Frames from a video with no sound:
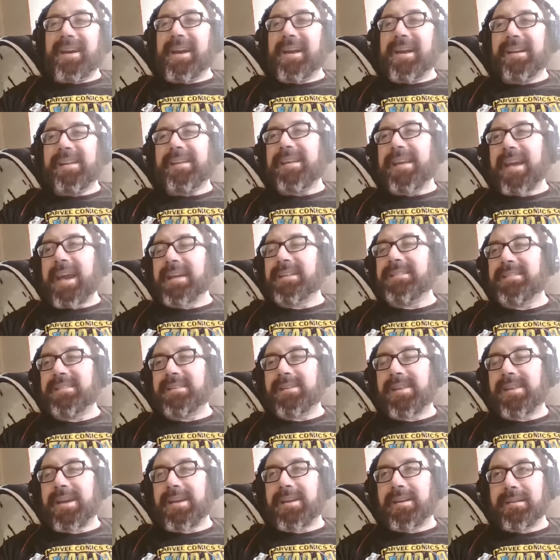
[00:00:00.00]
and he has to
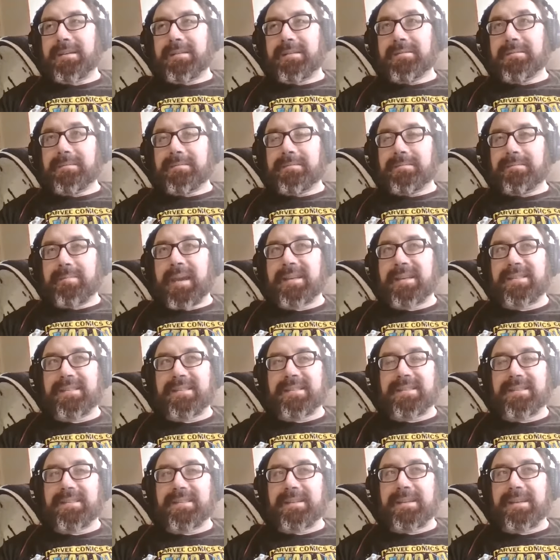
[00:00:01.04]
like
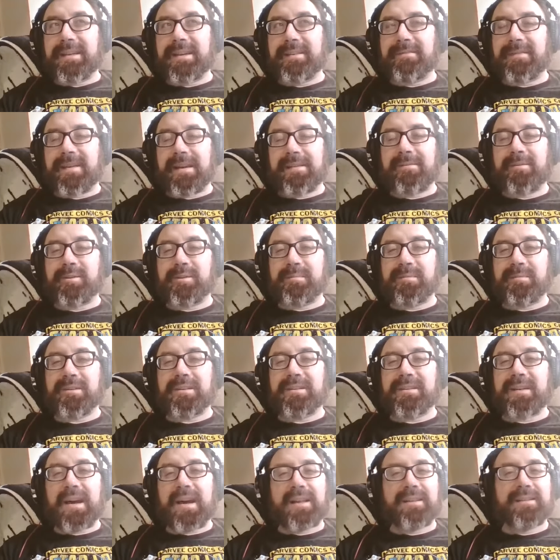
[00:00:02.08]
basically get five hundred
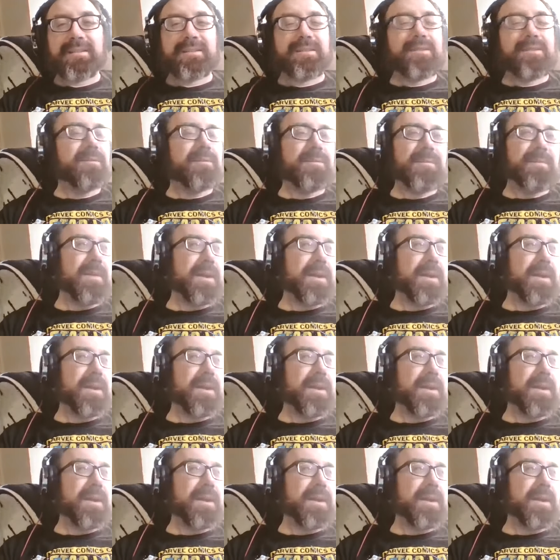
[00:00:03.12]
million dollar or